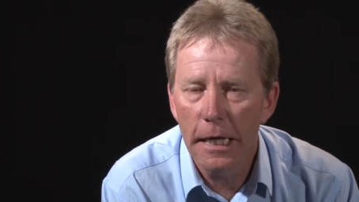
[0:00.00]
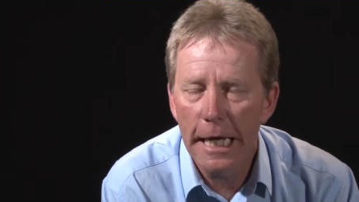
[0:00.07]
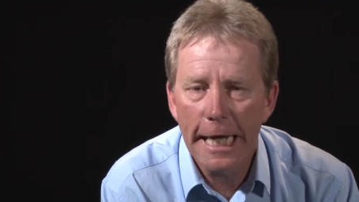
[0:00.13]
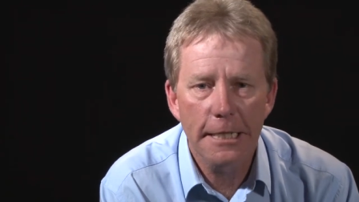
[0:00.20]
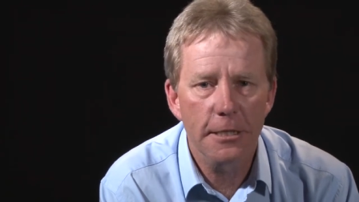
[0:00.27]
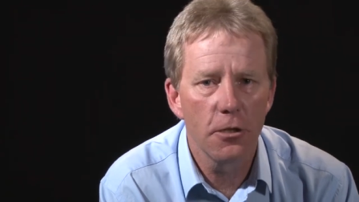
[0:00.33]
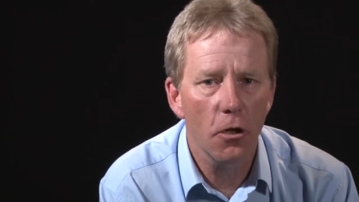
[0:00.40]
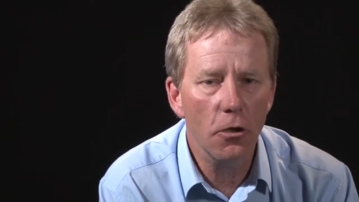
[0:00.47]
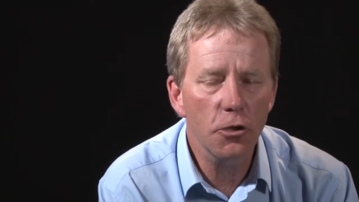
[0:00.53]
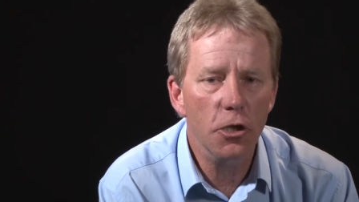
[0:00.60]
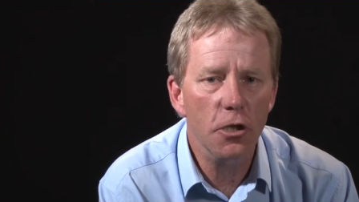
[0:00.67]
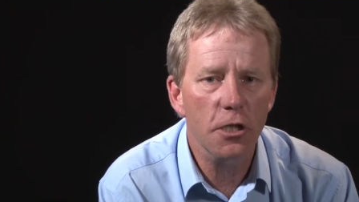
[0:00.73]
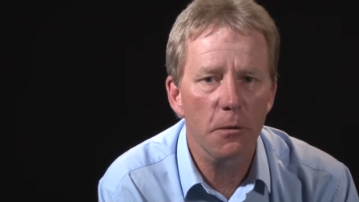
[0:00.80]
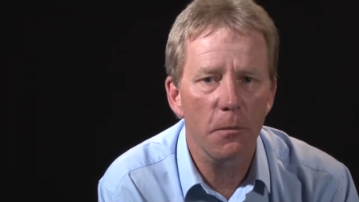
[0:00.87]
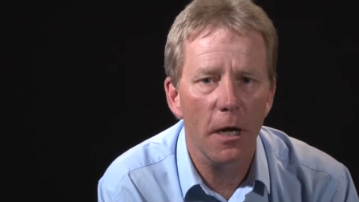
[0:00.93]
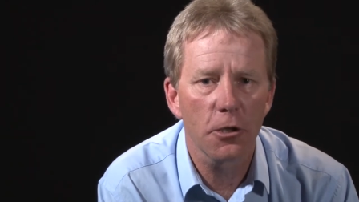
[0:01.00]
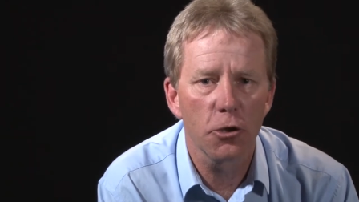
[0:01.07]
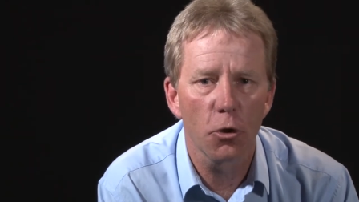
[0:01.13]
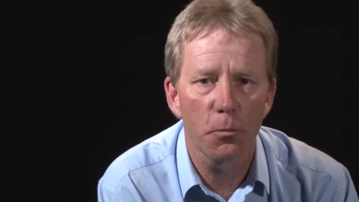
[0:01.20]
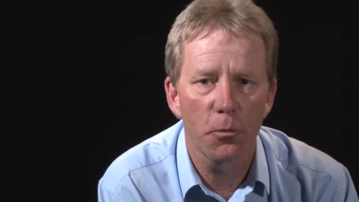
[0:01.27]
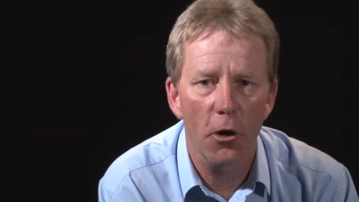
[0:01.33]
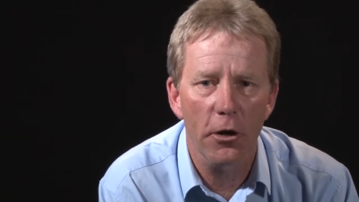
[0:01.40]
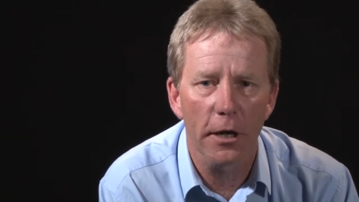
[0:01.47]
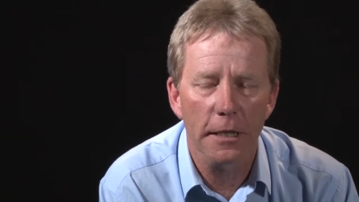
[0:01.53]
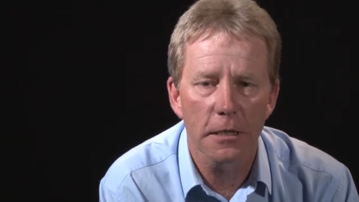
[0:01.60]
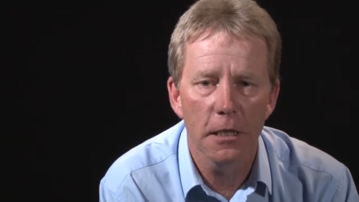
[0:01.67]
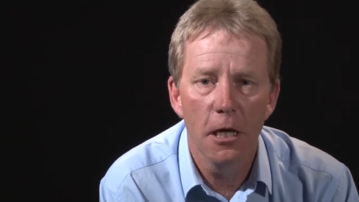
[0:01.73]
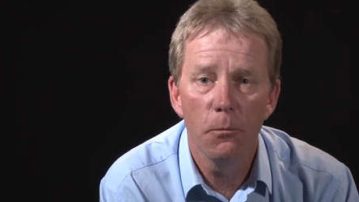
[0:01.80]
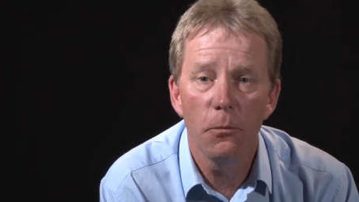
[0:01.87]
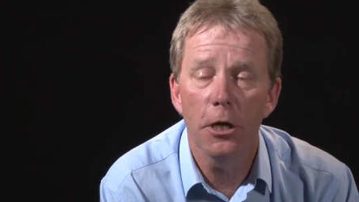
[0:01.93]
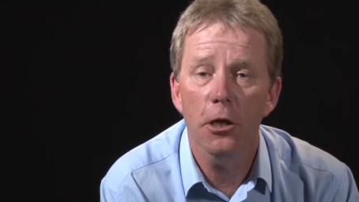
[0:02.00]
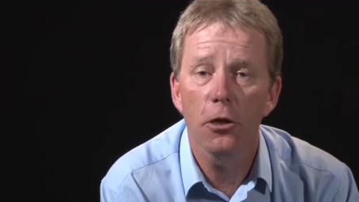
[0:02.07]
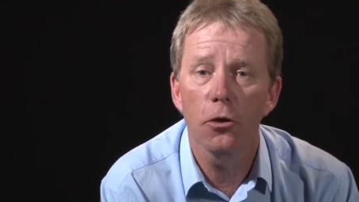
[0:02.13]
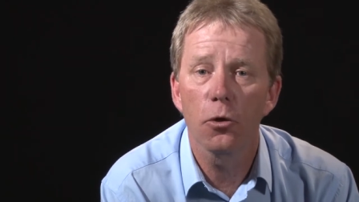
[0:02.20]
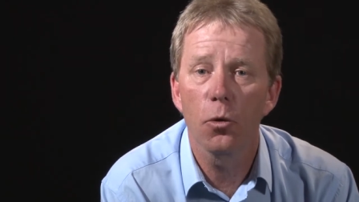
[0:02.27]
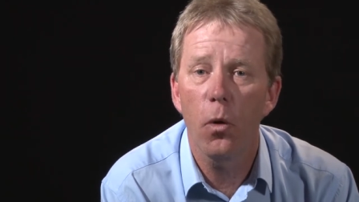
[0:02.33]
It's not just about your product, but it could